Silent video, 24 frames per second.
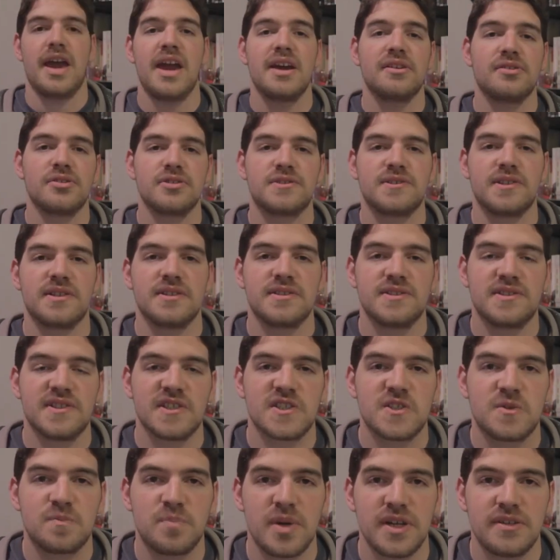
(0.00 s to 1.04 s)
Anderson is
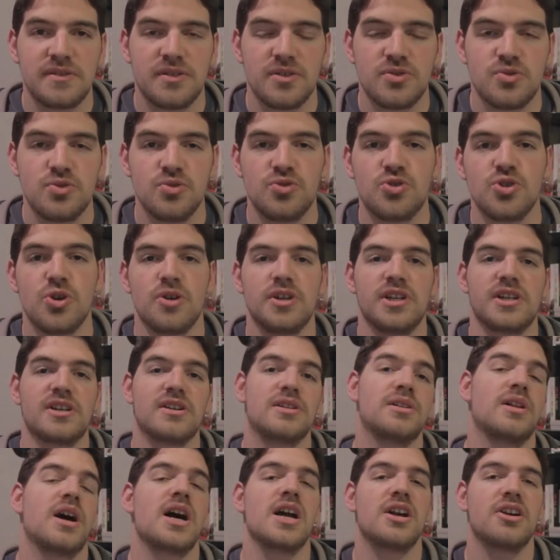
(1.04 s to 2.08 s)
expected to join
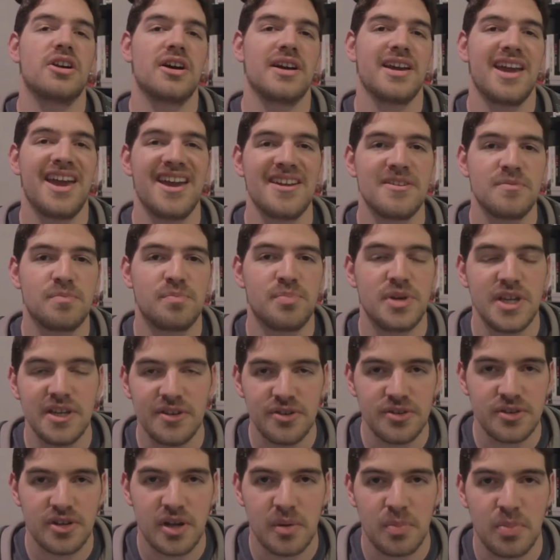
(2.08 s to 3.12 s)
Clara and
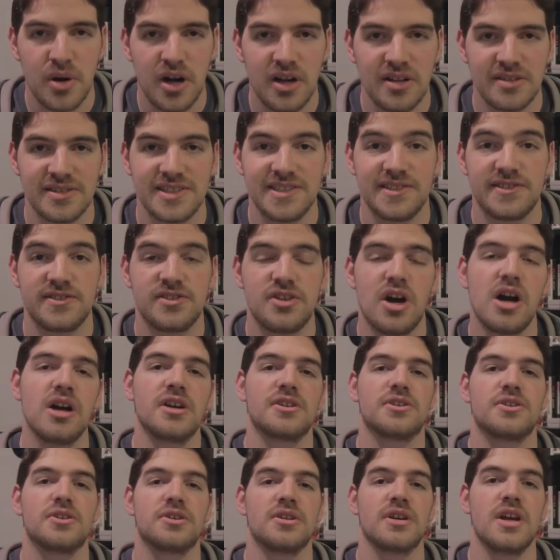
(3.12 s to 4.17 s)
Peter Capaldi's
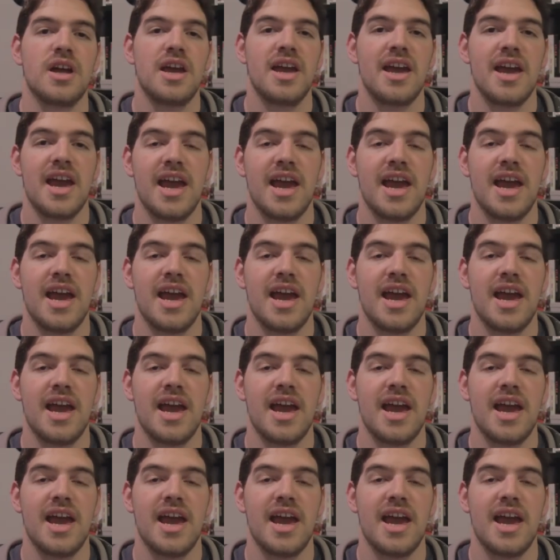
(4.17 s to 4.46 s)
doctor